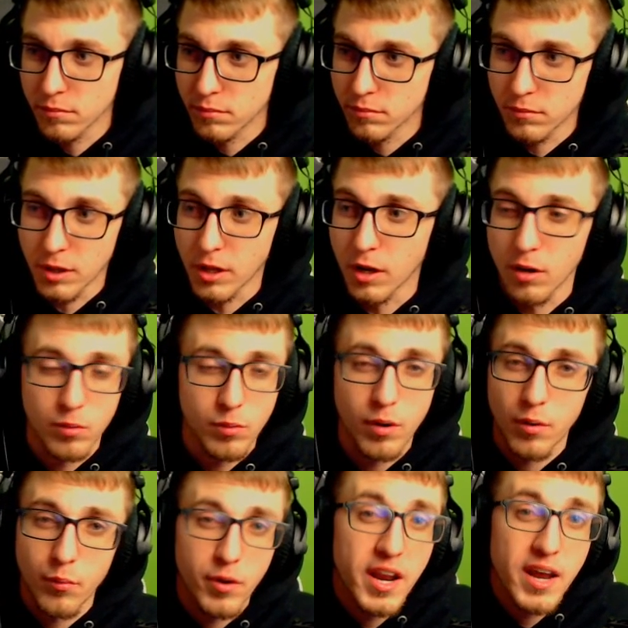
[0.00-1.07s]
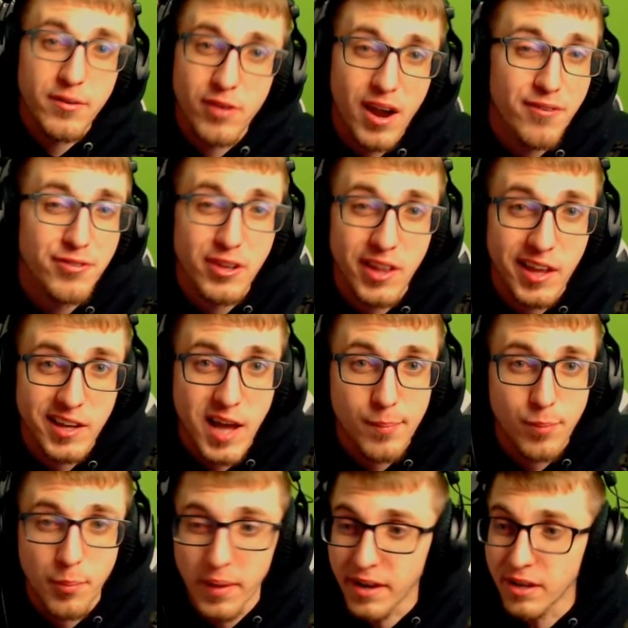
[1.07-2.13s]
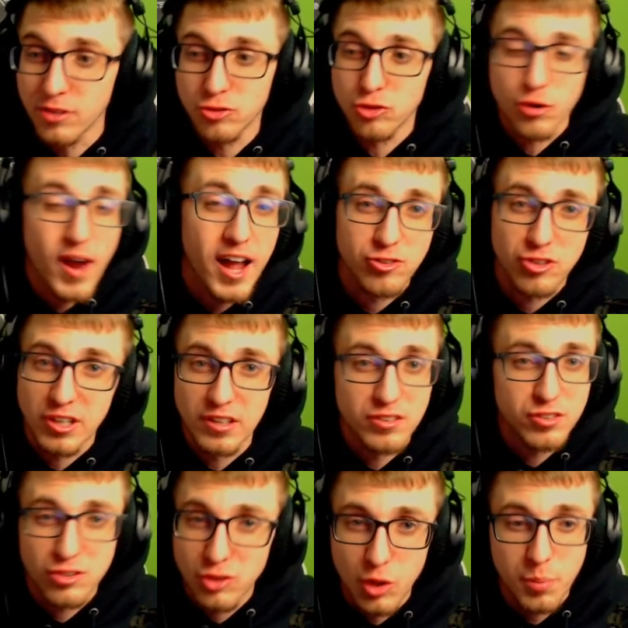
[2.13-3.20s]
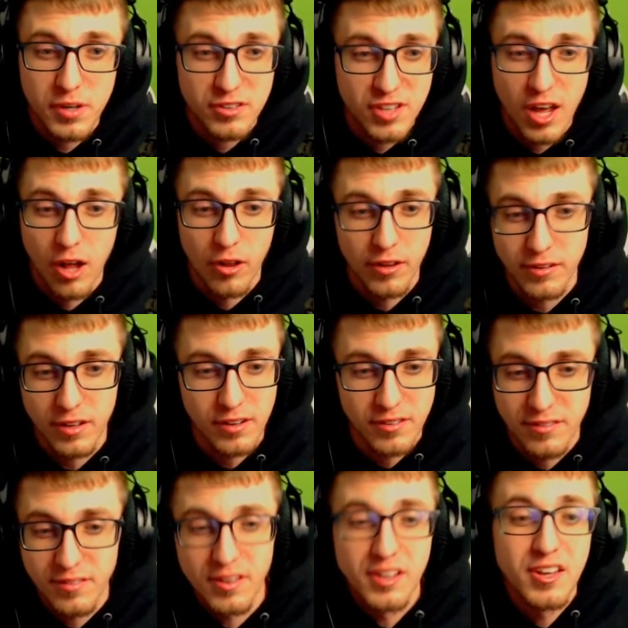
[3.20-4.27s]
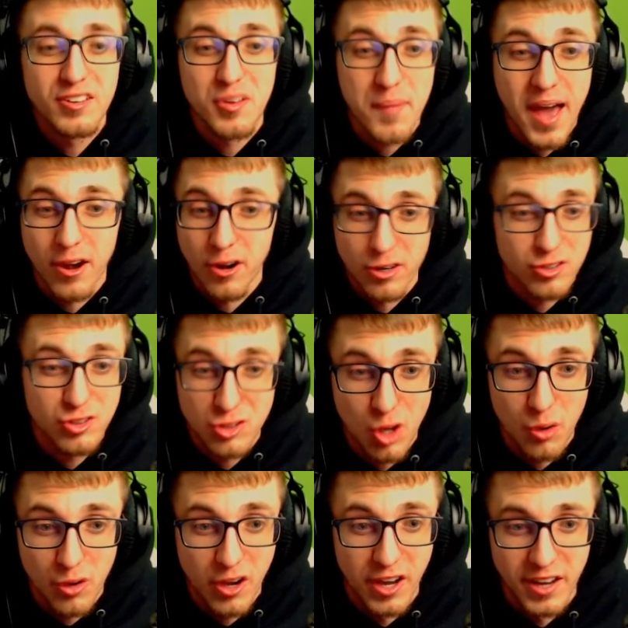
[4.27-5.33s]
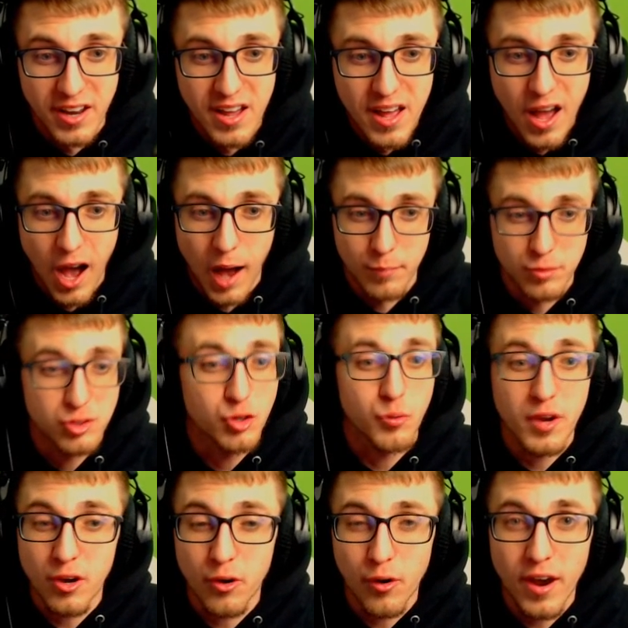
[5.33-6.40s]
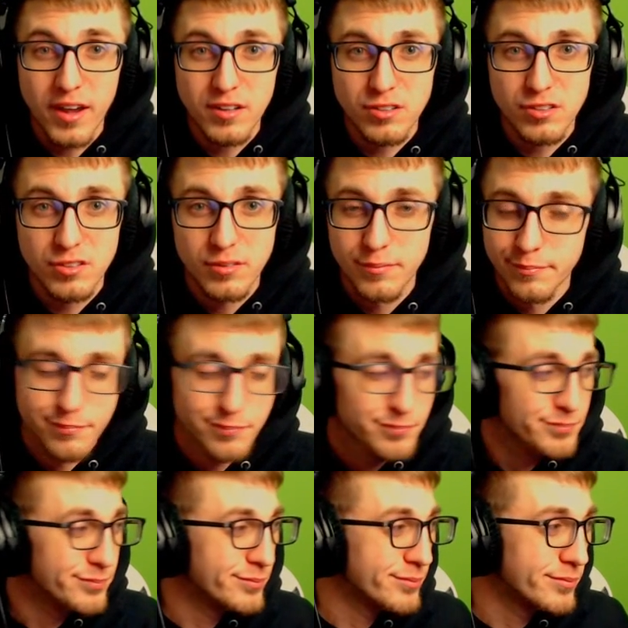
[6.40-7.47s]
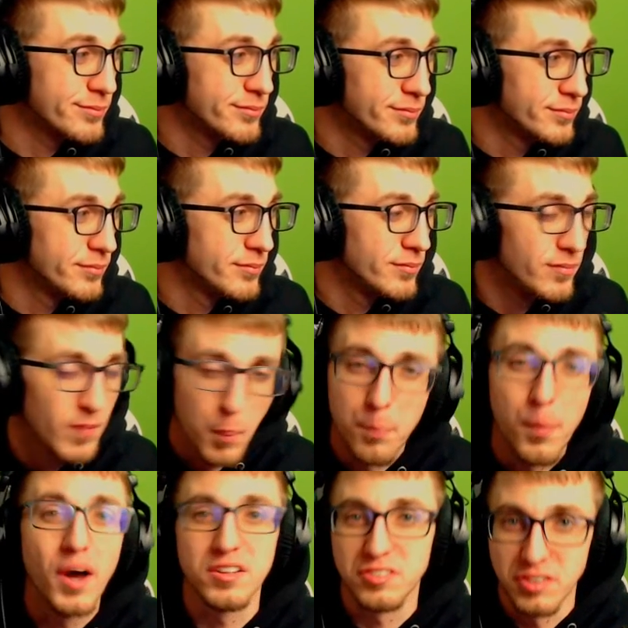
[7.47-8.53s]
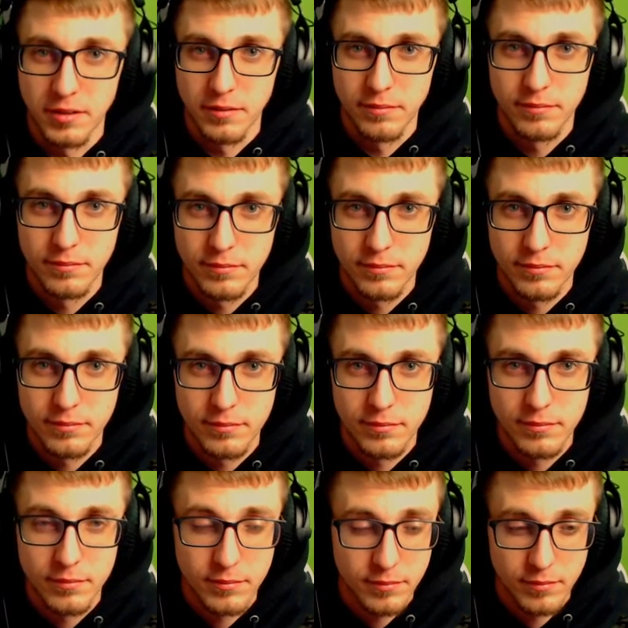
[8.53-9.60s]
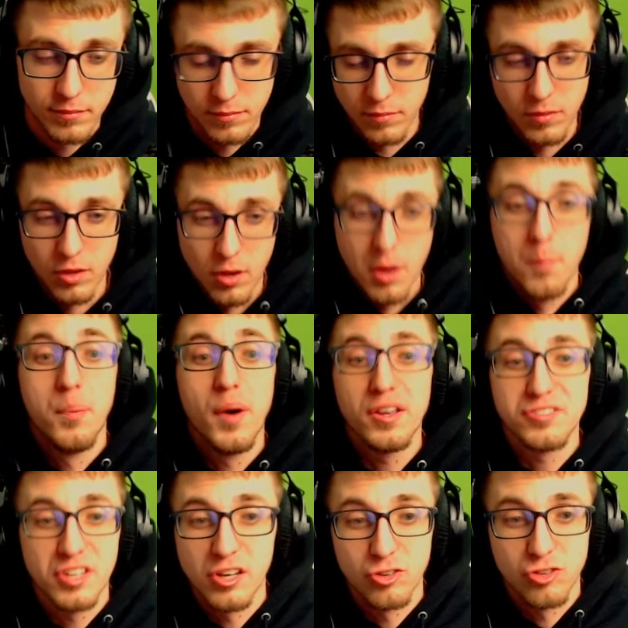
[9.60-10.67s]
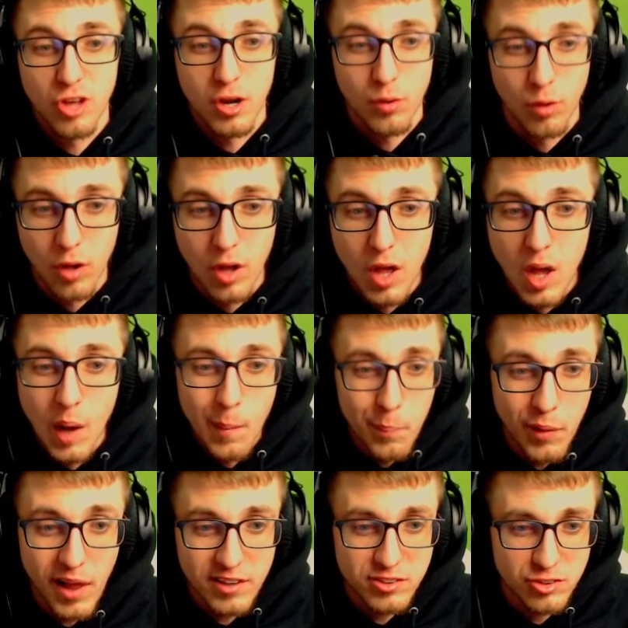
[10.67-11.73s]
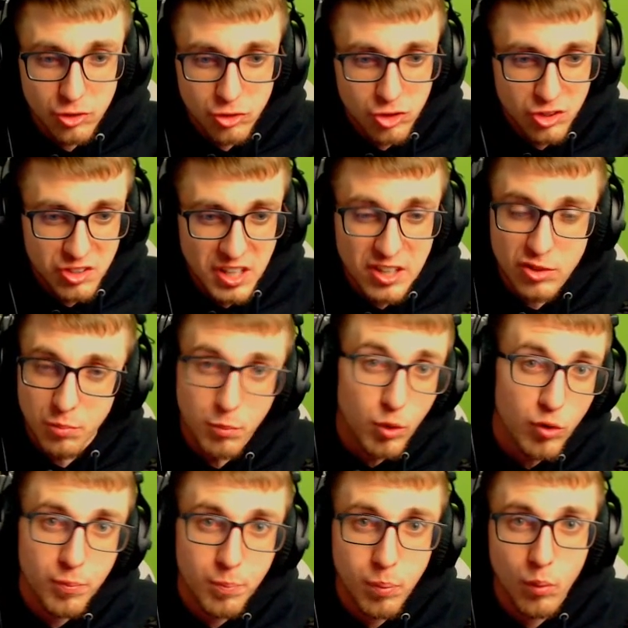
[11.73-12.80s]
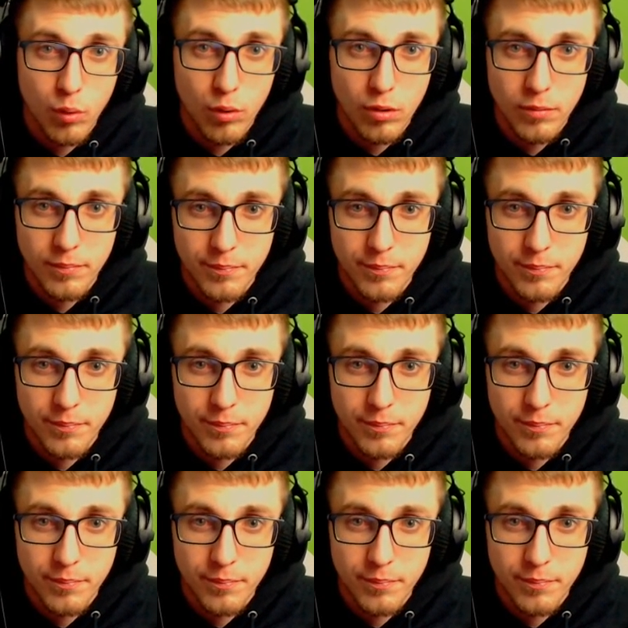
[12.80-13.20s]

you know, whatever I feel like complimenting. It's Jirachi. It's stupid as hell. It doesn't matter. It's so good. Serene Grace, busted. Busted in general. Plus, just his move pool